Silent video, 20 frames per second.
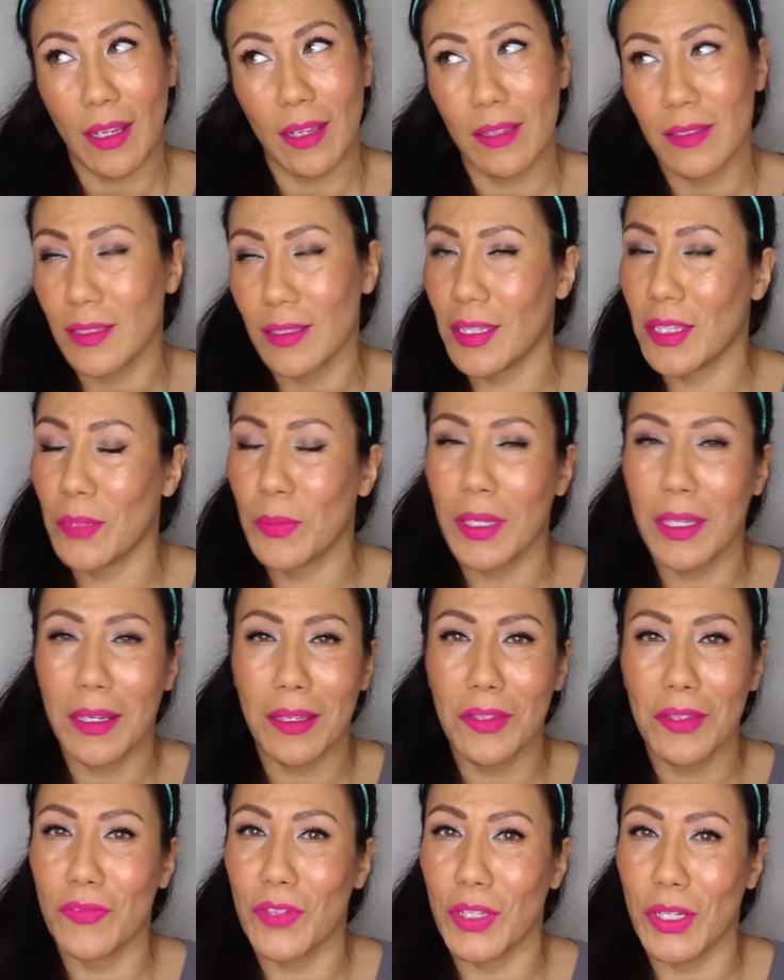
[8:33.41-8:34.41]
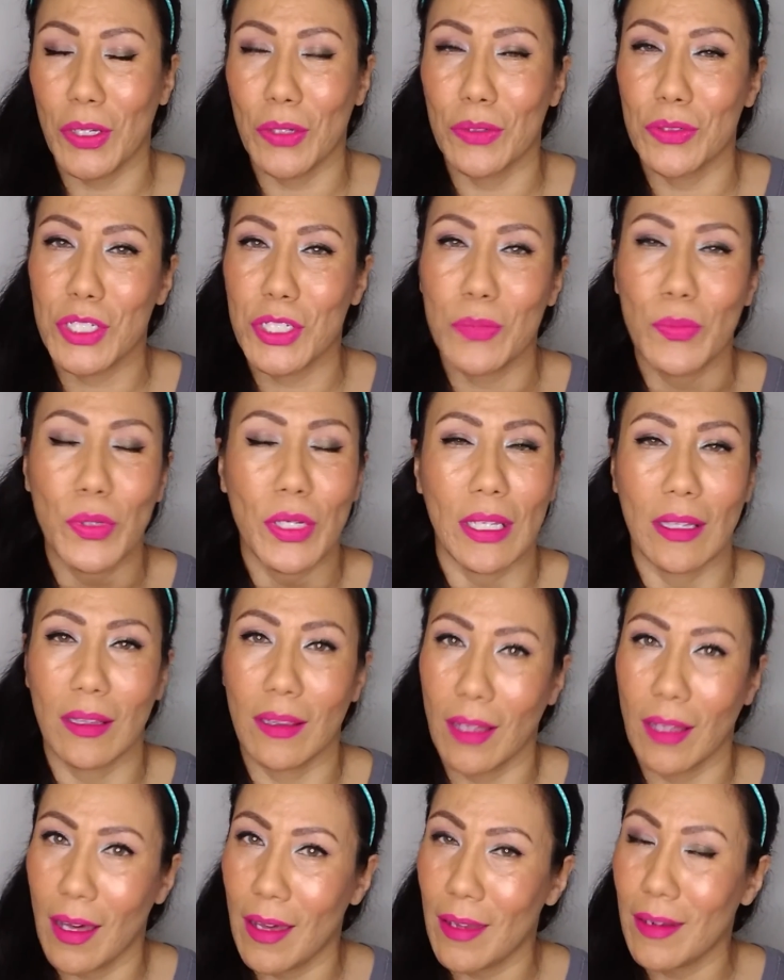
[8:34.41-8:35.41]
Like I said at the beginning of the video, she put a
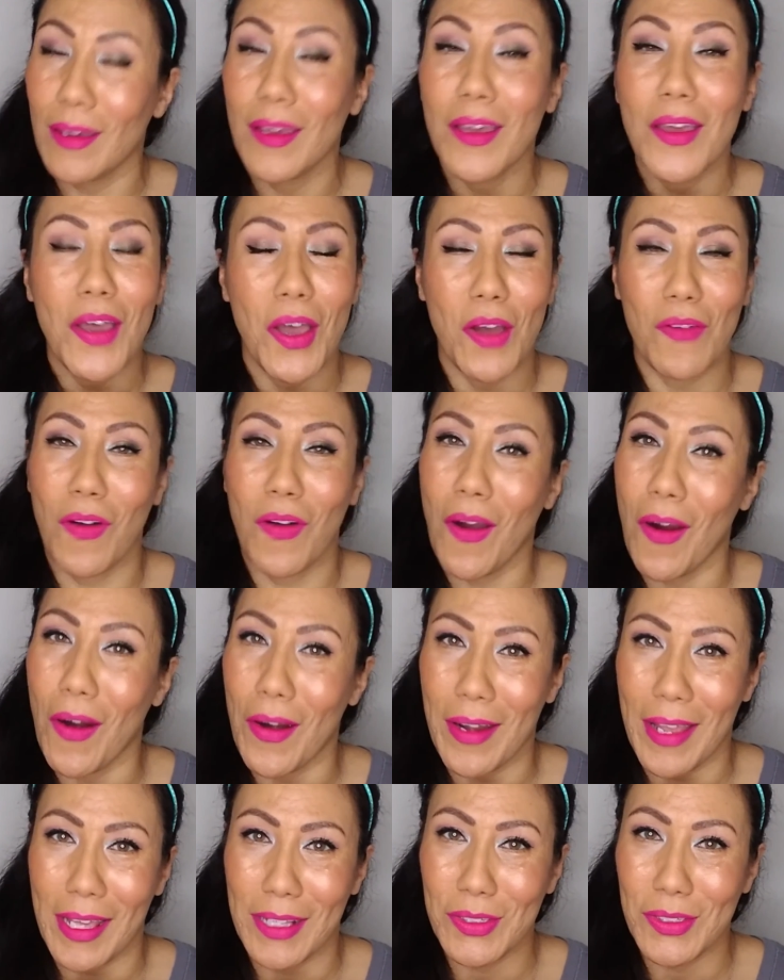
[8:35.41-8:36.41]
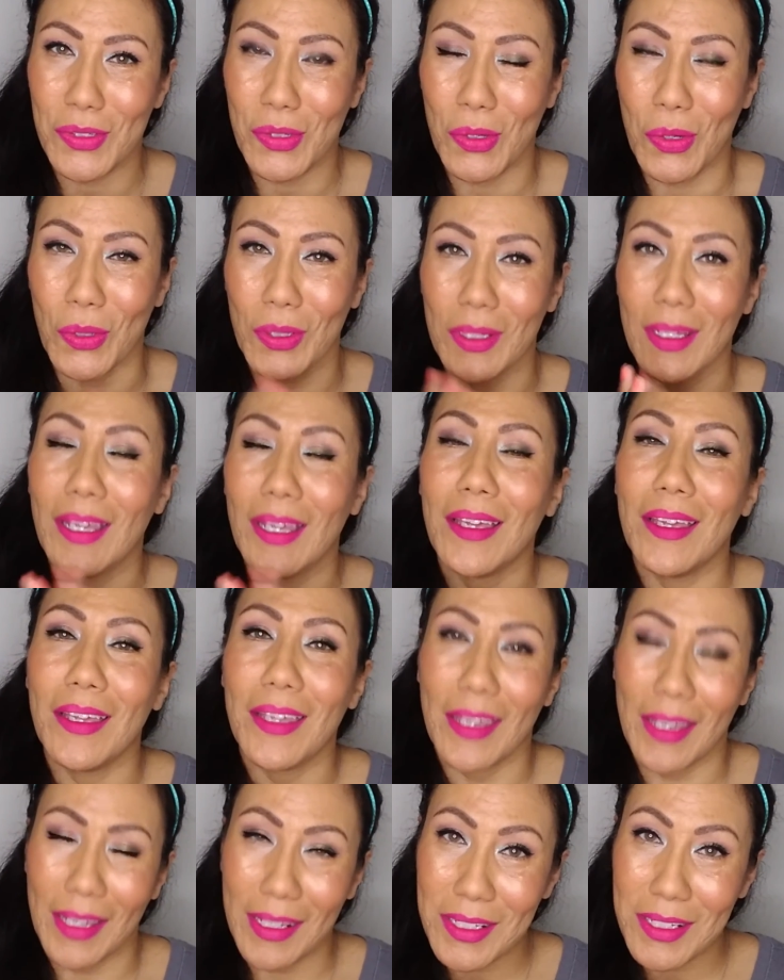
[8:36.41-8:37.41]
lot of heart and soul
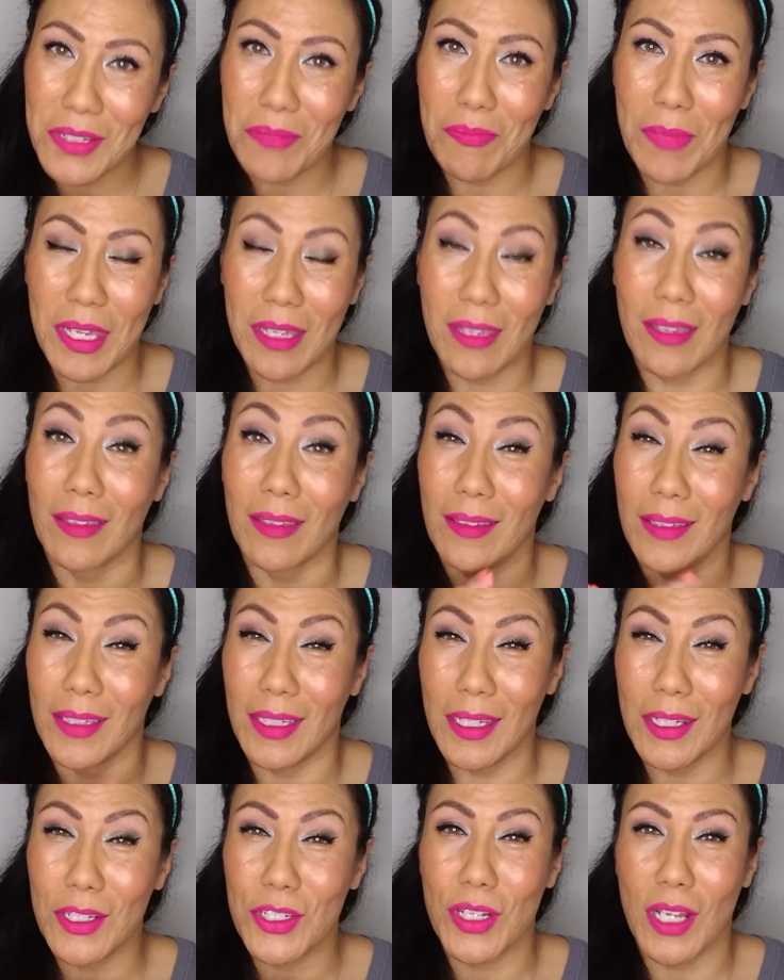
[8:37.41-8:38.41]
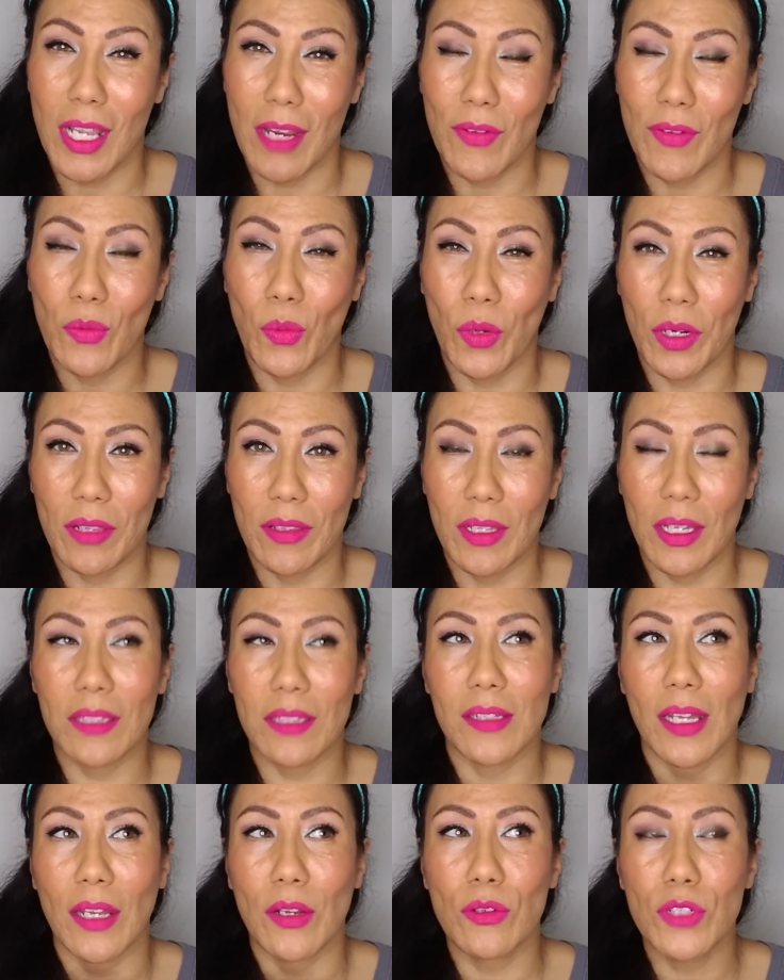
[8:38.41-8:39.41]
into making each and every one of
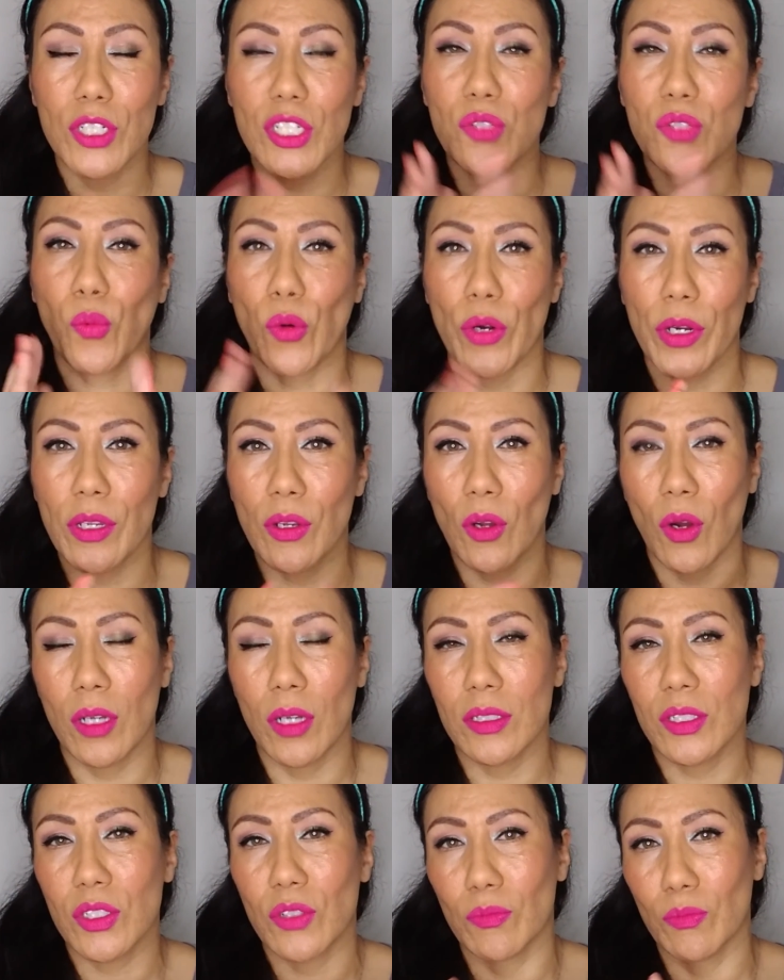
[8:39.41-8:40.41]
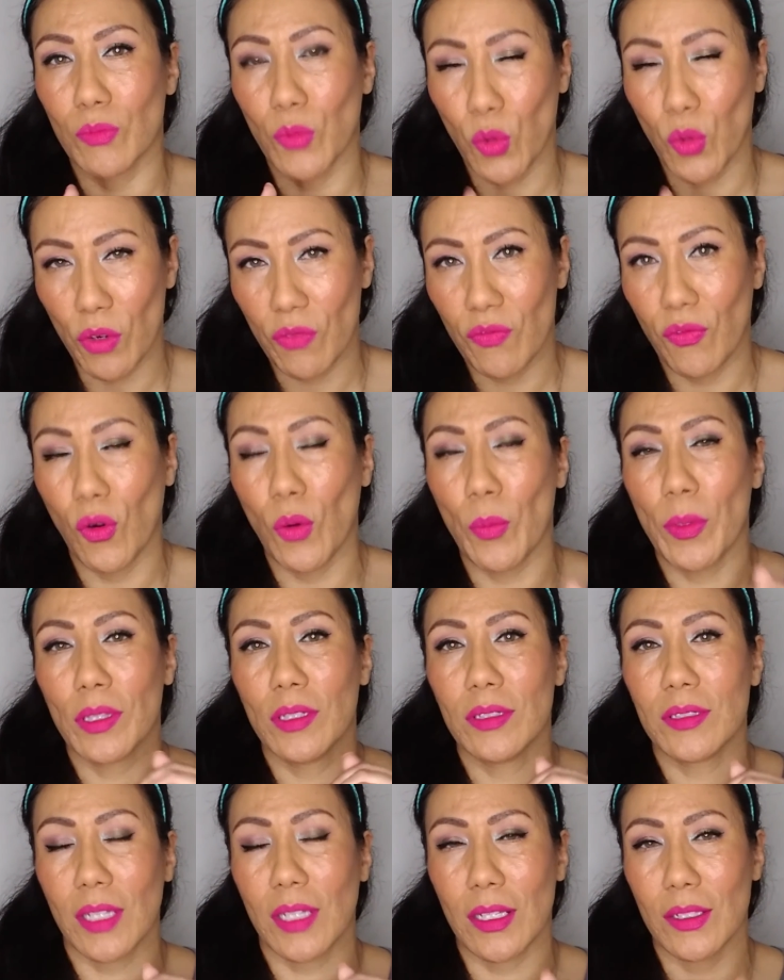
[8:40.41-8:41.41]
these. And I know she's working on some more
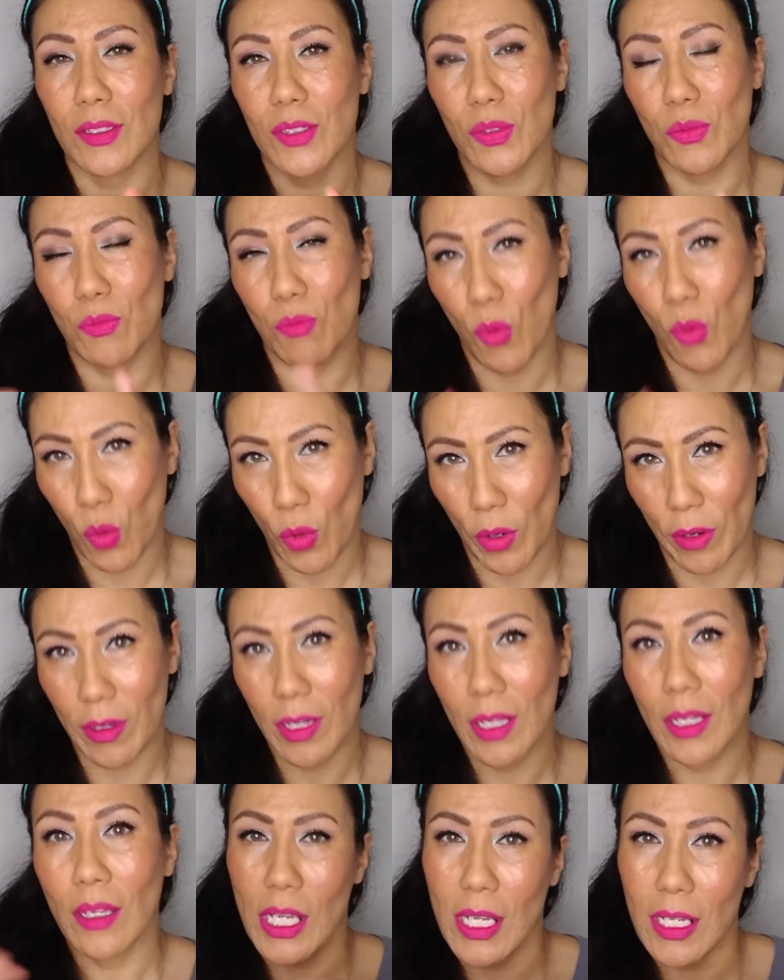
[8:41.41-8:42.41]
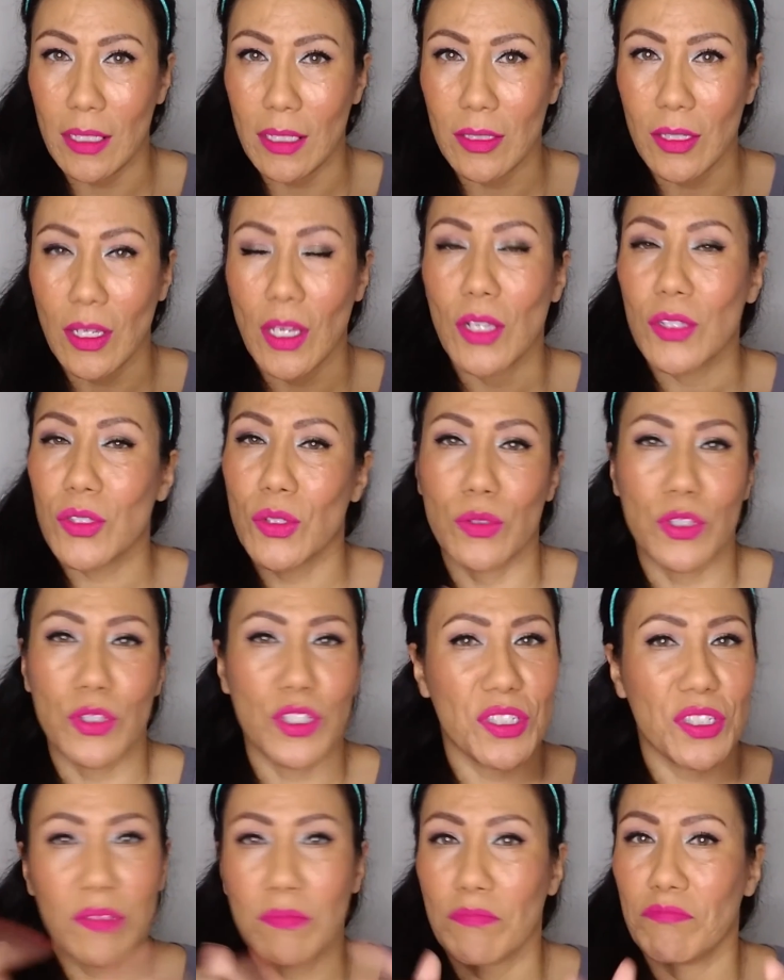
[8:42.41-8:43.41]
formulas and some more shades, so
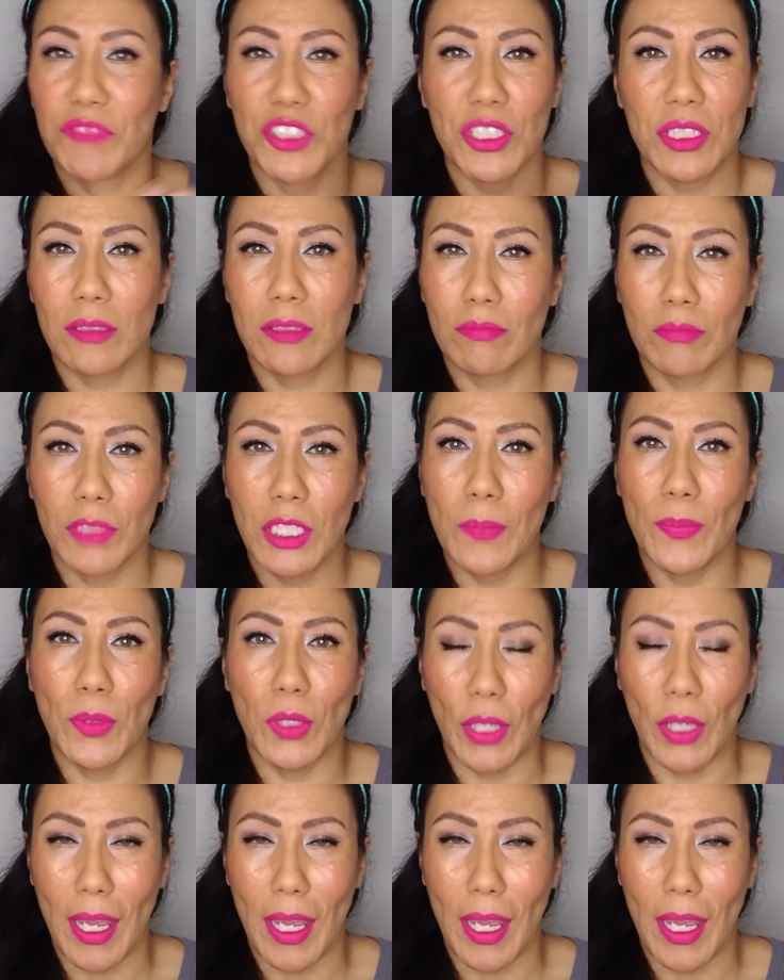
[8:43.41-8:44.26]
just keep a